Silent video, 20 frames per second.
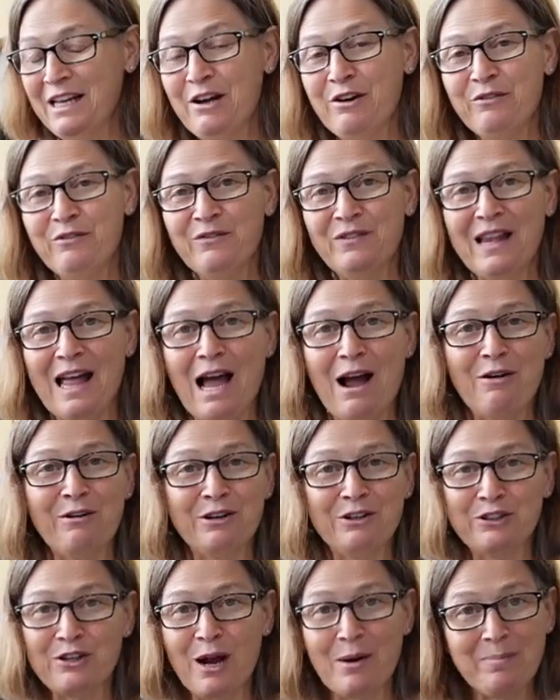out flour,
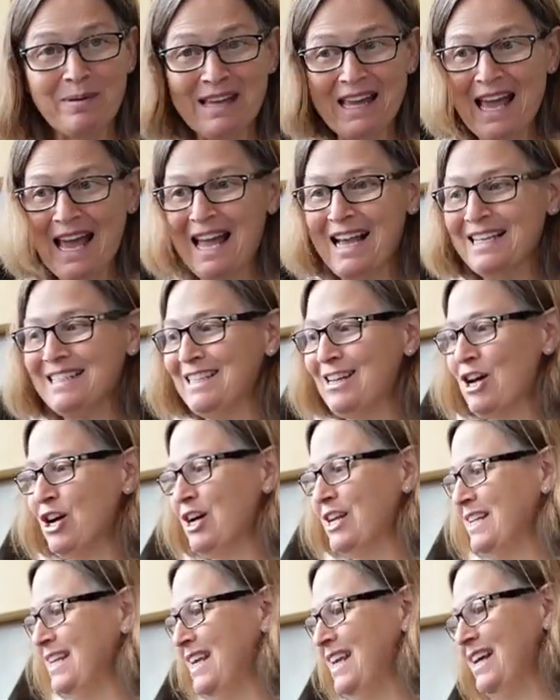dropping eggs
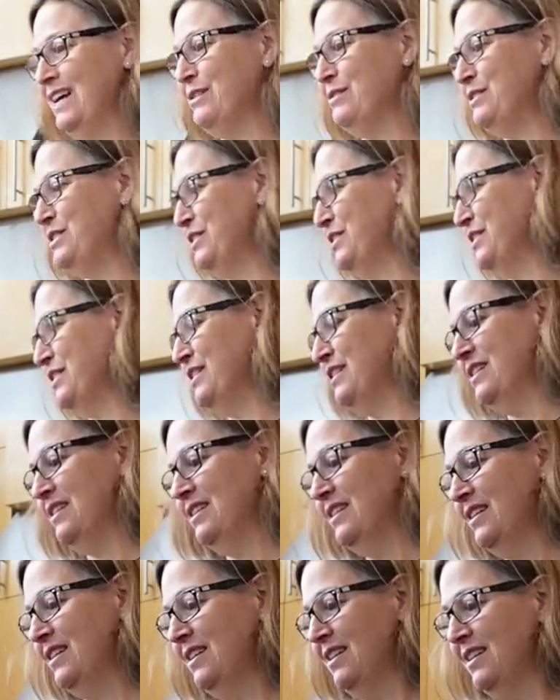on counter.
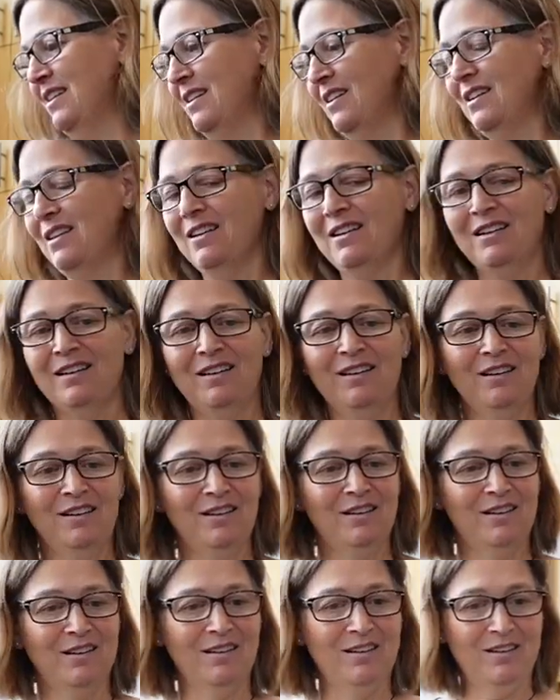
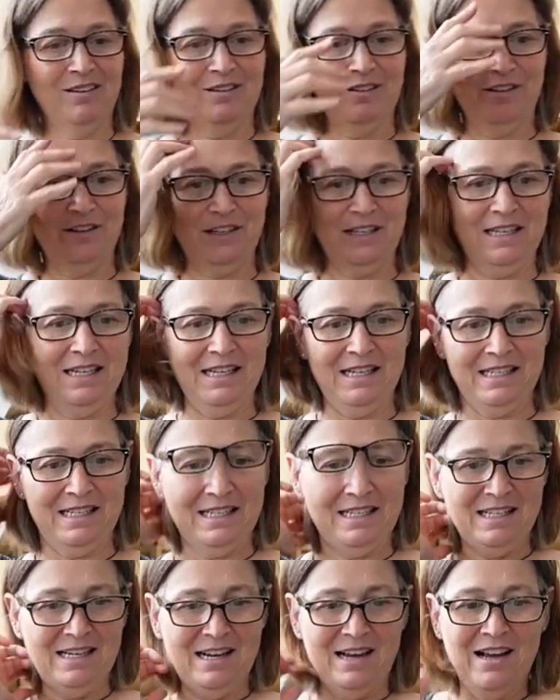Oh,
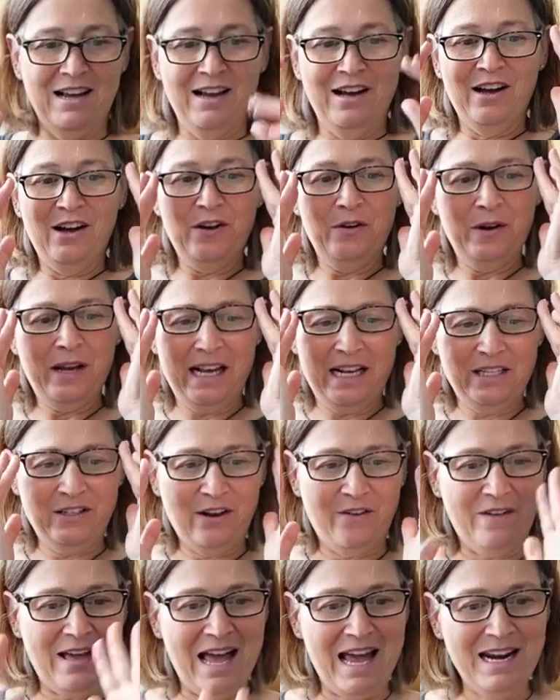goodness. Okay, so
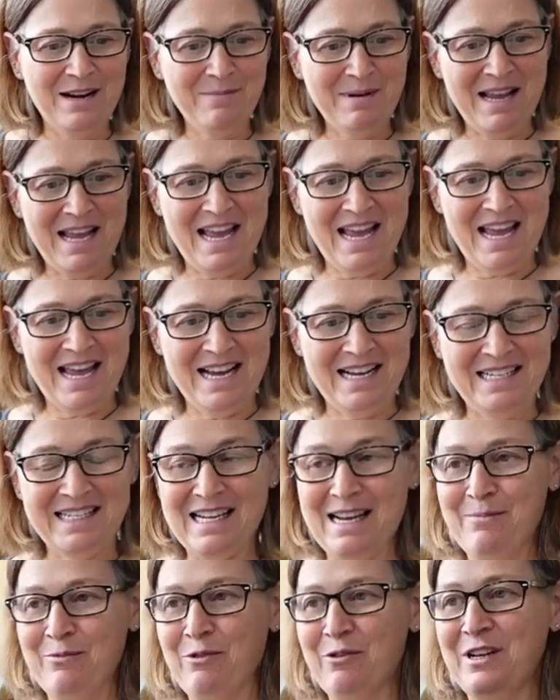I've added my eggs.
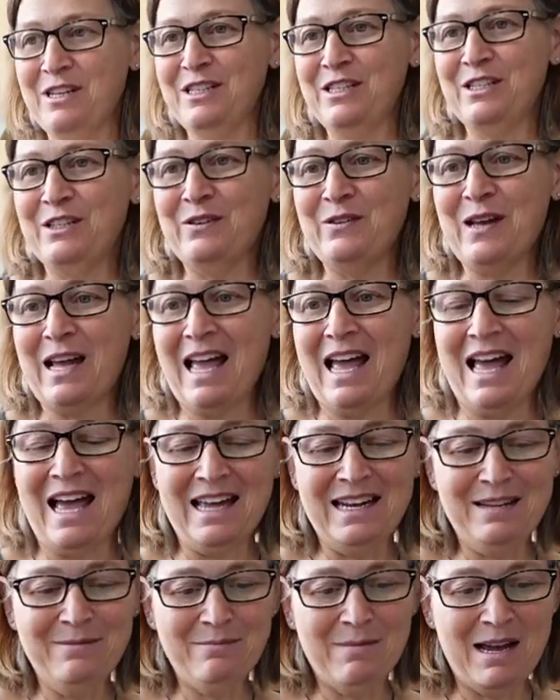I'm going to
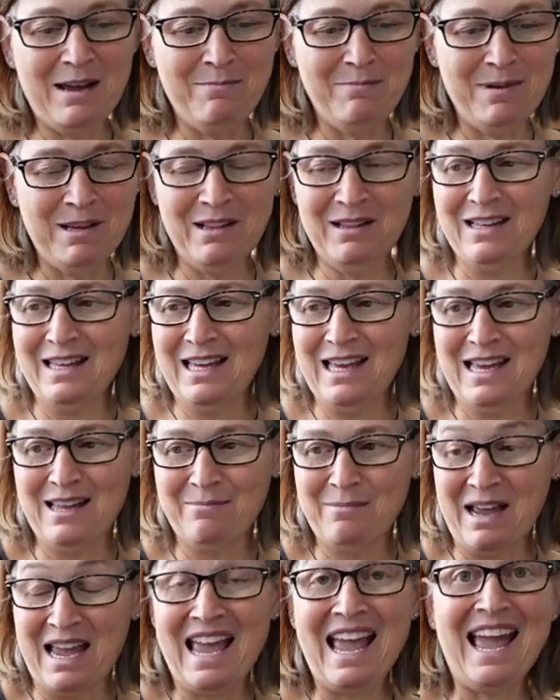add in my milk and
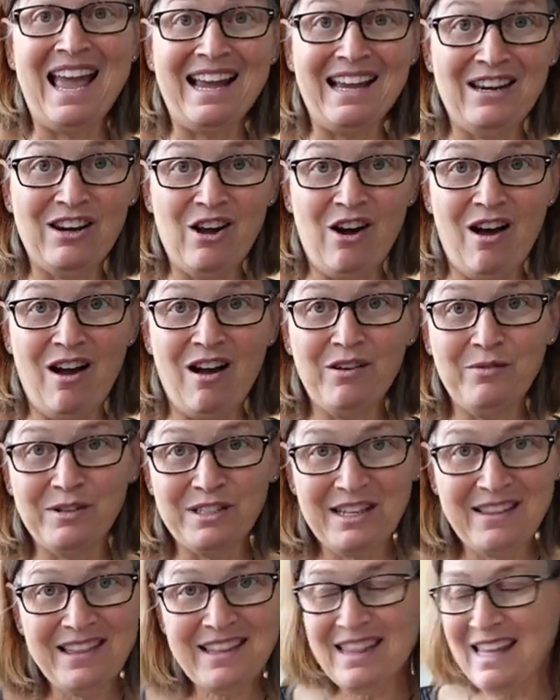my eggnog,
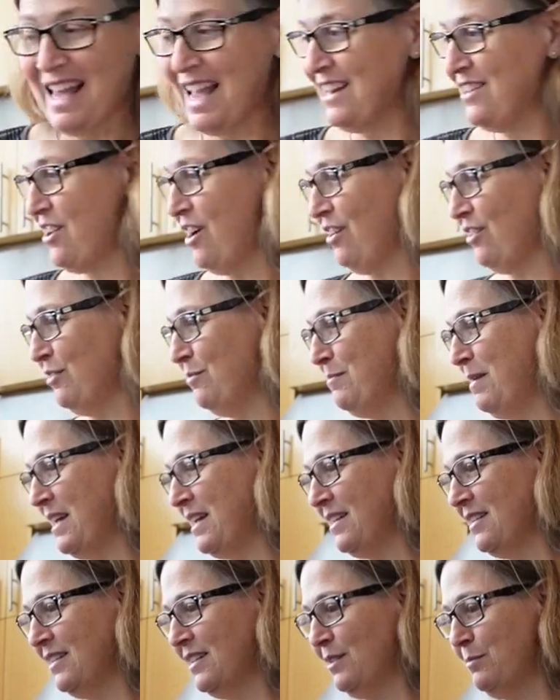which I think the eggnog will make
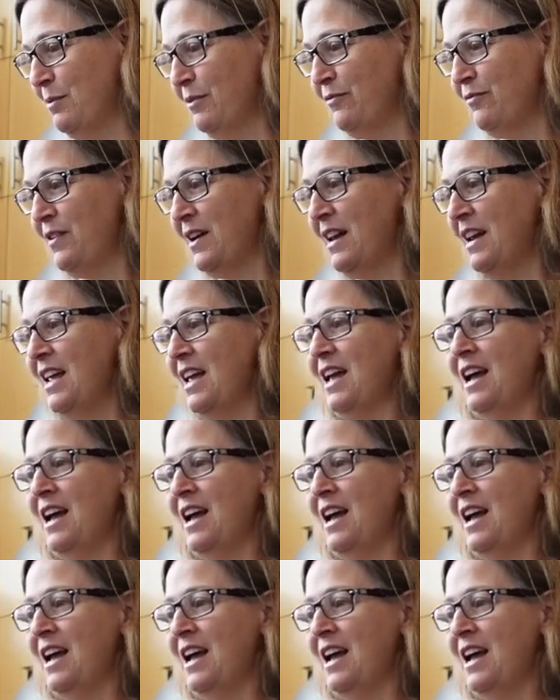it a little bit fun.